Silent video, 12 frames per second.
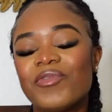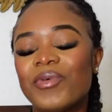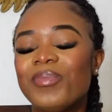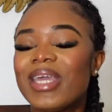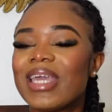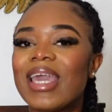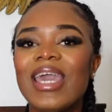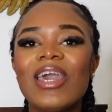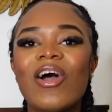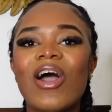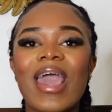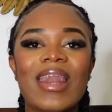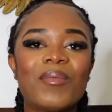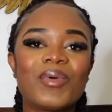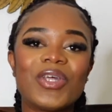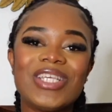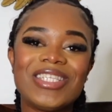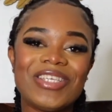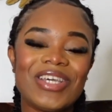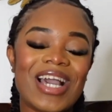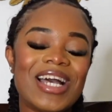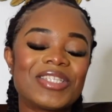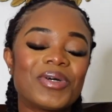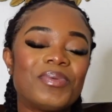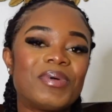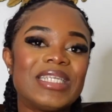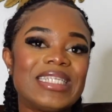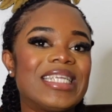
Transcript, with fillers: for being here and i'm gonna see you guys for my